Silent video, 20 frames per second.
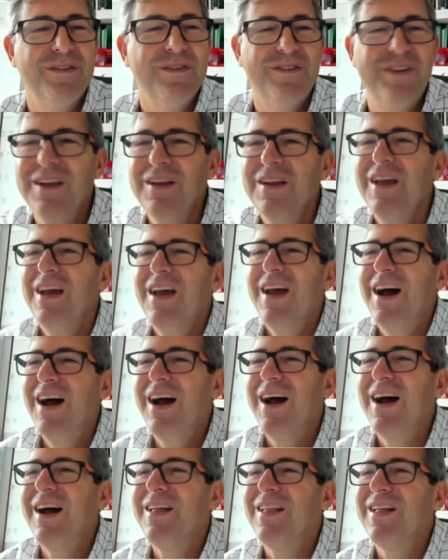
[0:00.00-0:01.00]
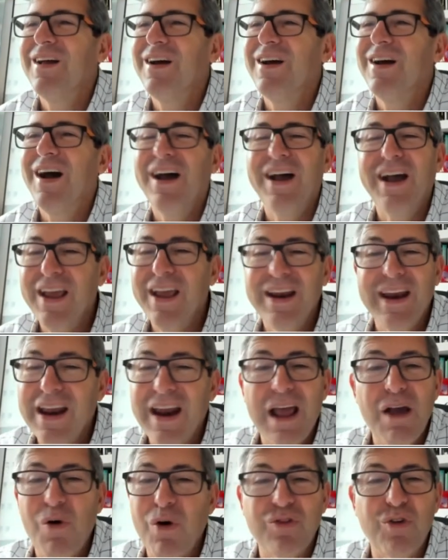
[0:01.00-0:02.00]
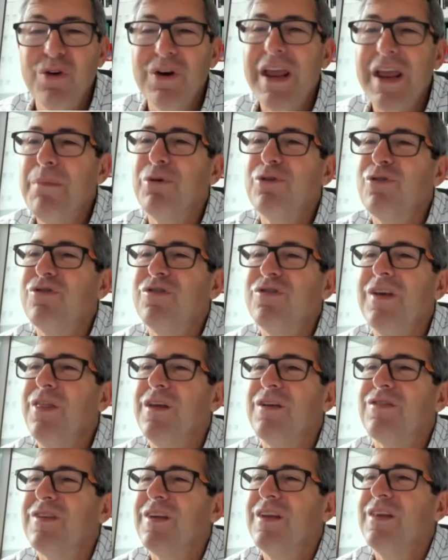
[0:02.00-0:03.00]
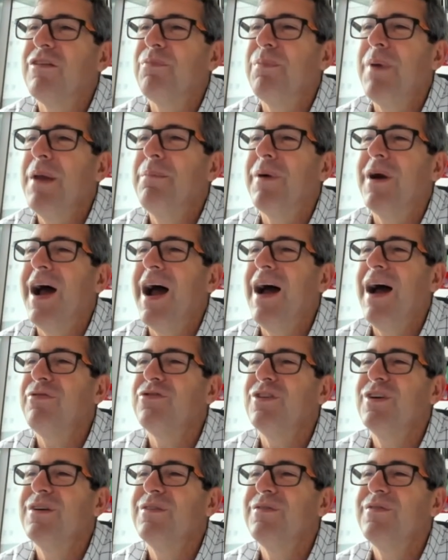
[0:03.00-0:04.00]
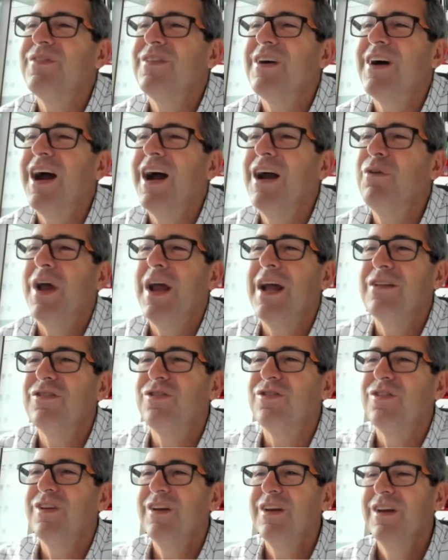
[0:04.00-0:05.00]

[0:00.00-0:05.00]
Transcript: See, uh, uh, uh and and I was only able to see this in this paper after I read